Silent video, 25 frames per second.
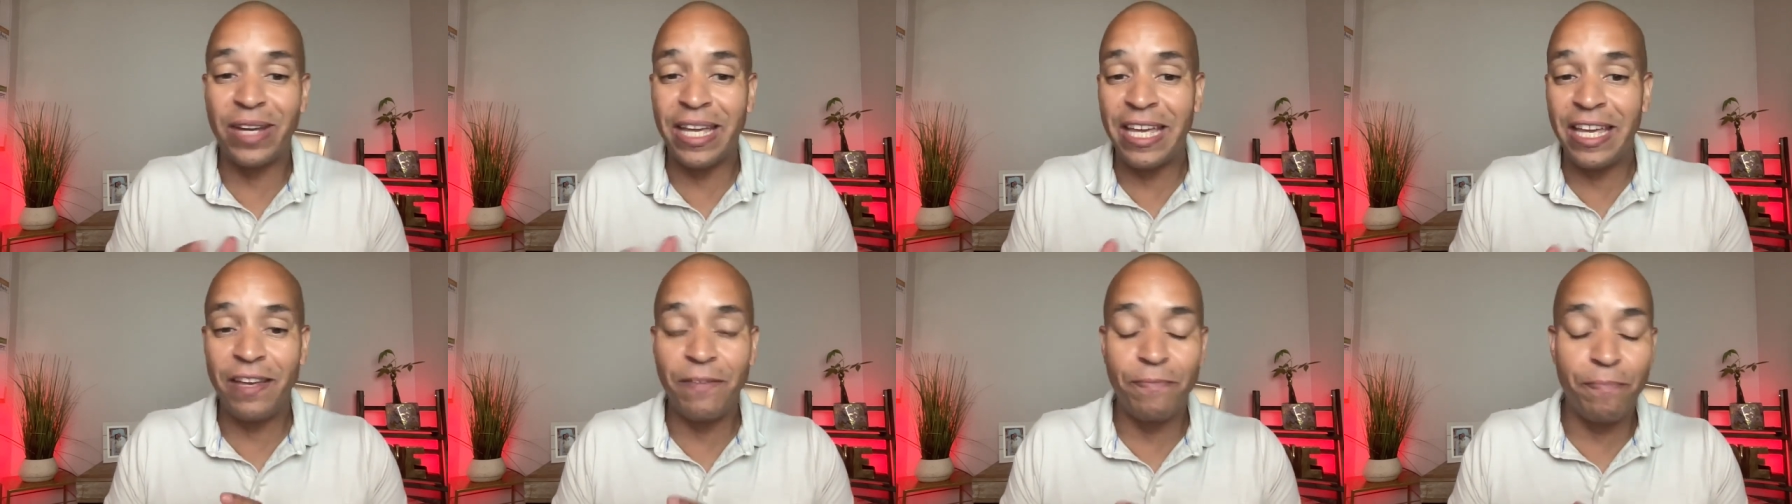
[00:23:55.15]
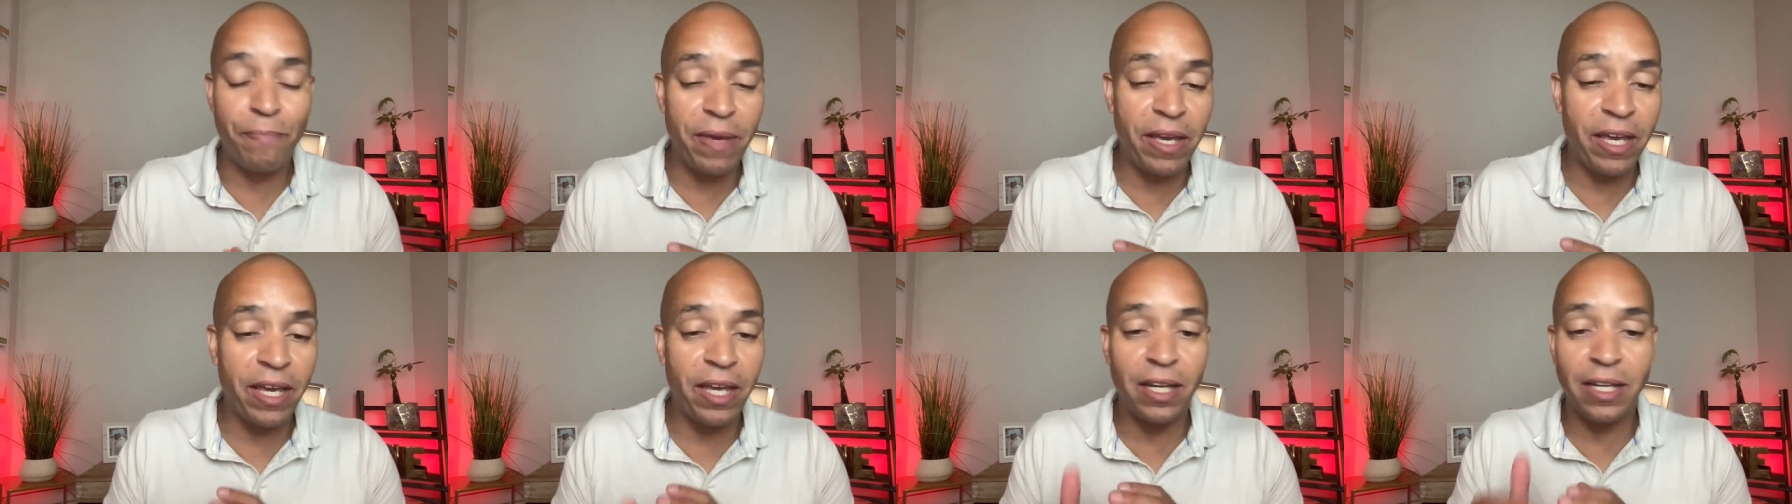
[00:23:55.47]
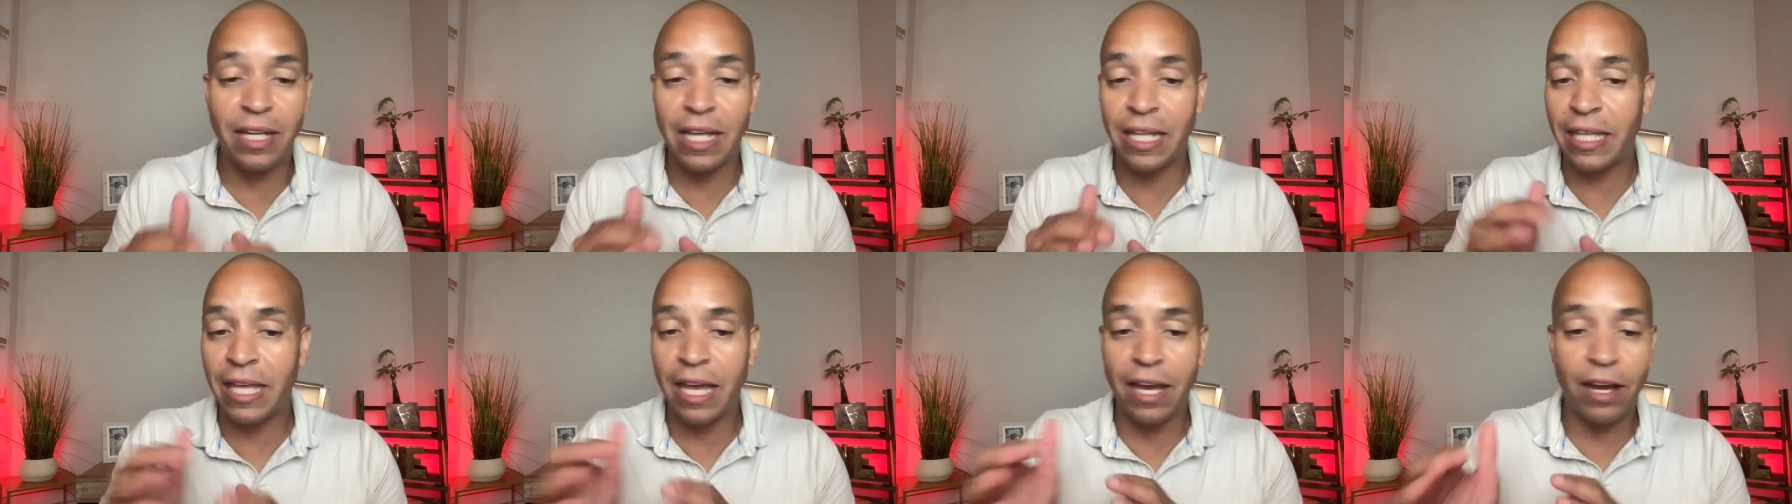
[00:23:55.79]
eat meat,"
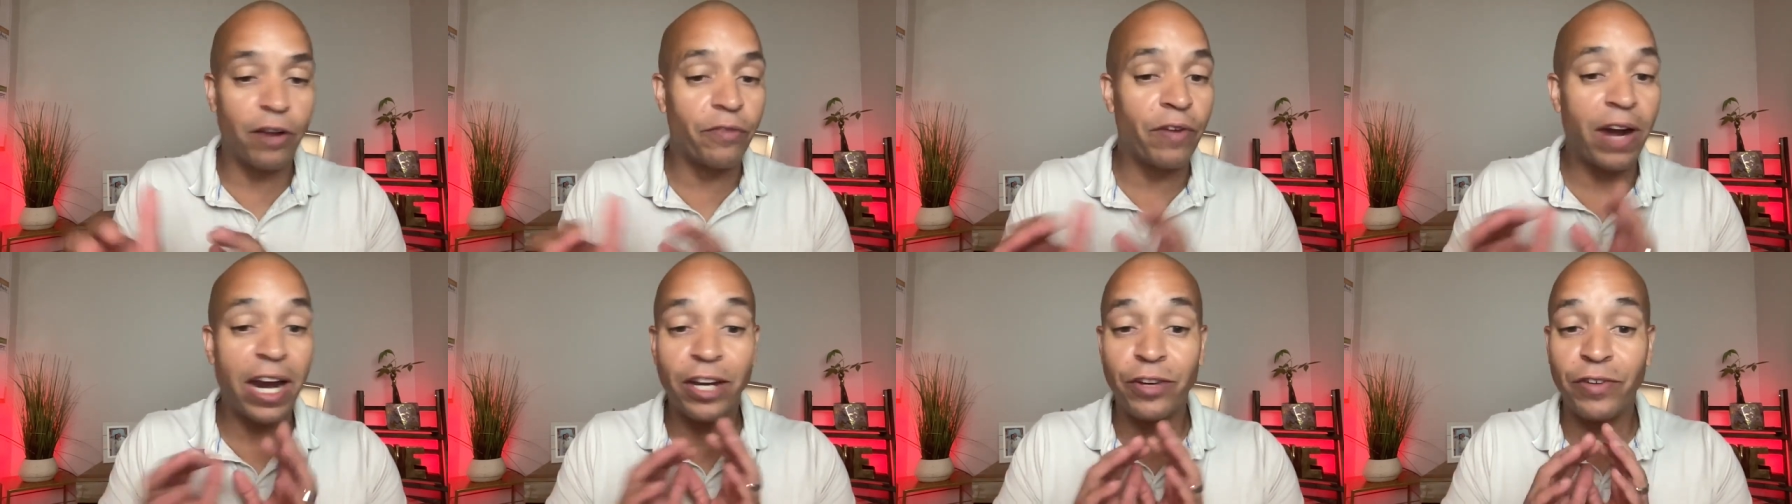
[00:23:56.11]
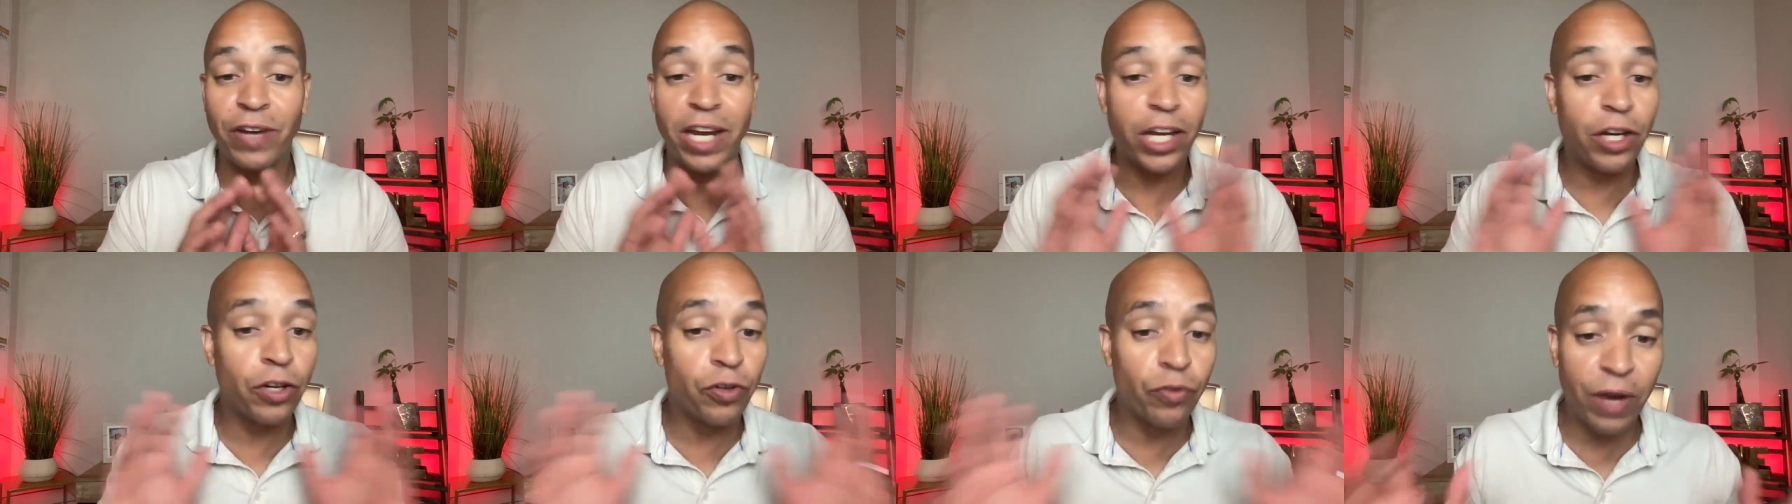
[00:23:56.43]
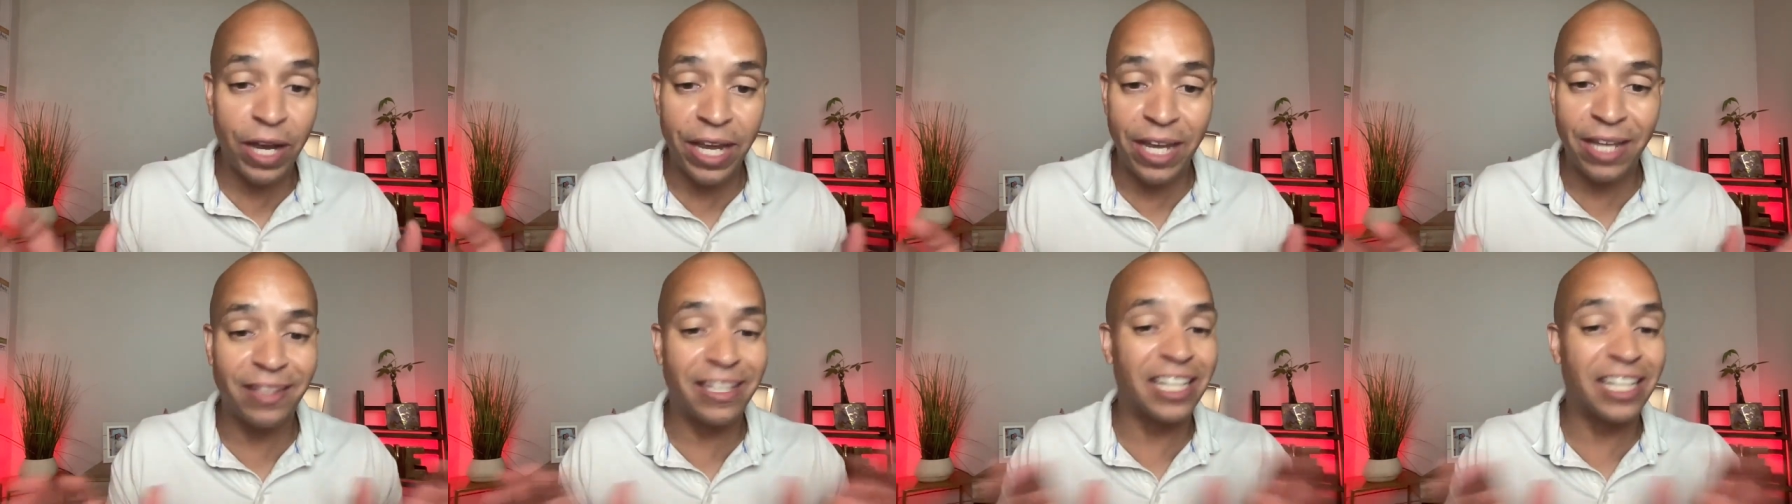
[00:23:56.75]
yeah, all right, great, great.